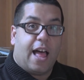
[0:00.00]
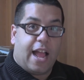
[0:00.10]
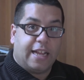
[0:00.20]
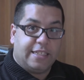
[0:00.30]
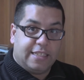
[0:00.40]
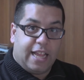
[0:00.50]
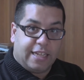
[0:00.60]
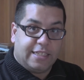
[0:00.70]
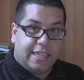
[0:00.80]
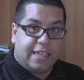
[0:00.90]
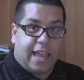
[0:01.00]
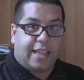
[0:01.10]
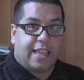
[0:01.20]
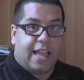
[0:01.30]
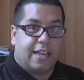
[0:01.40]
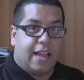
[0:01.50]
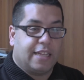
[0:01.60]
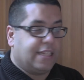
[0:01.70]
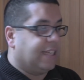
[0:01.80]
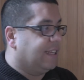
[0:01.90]
I did like that.
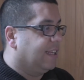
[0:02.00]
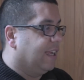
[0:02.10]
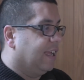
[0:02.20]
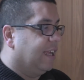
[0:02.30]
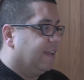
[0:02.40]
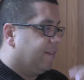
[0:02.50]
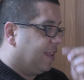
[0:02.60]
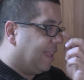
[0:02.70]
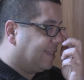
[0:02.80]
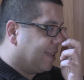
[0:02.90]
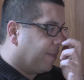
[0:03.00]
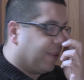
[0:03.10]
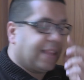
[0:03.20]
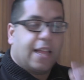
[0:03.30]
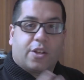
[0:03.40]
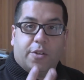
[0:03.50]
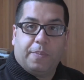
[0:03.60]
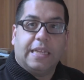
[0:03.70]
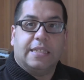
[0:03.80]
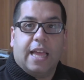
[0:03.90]
That's something that could
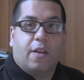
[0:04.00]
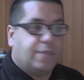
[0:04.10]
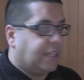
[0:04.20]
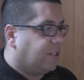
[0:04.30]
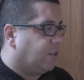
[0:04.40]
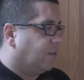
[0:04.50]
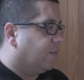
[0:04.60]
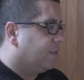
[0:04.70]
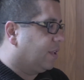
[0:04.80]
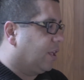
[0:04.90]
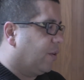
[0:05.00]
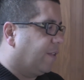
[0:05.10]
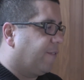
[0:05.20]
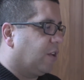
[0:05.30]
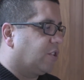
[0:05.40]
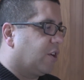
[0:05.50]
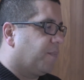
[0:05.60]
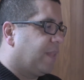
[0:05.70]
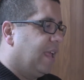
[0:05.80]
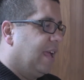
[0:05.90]
be delved into, in the future.
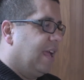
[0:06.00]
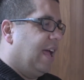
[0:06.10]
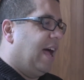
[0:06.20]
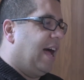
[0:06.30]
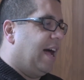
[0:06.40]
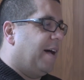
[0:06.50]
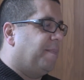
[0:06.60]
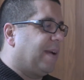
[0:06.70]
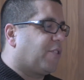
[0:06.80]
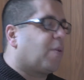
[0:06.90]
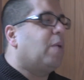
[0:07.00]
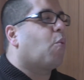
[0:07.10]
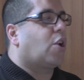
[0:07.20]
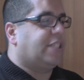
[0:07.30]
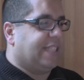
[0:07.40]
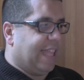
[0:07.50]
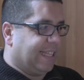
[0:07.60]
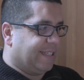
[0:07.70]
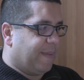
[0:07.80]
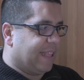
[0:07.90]
My three worst
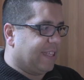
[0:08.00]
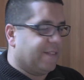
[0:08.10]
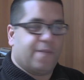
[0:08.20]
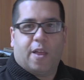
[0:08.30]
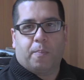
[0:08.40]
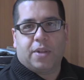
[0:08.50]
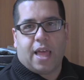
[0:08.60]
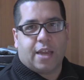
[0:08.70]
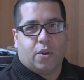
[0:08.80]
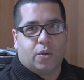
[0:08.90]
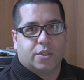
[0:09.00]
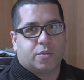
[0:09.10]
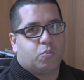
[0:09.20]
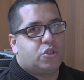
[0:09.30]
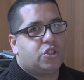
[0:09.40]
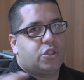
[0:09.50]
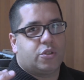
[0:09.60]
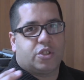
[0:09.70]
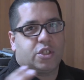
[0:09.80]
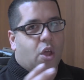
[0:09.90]
things about this film: plot holes,
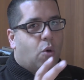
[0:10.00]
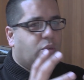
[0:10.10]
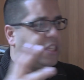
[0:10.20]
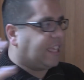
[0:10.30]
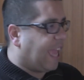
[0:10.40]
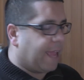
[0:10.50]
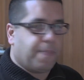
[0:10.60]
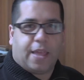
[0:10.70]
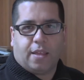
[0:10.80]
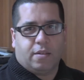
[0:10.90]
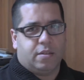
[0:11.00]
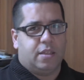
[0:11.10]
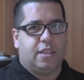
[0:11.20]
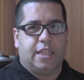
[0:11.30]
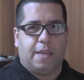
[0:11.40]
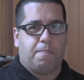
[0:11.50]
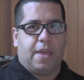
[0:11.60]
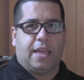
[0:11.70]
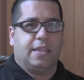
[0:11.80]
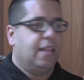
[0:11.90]
so gapingly big.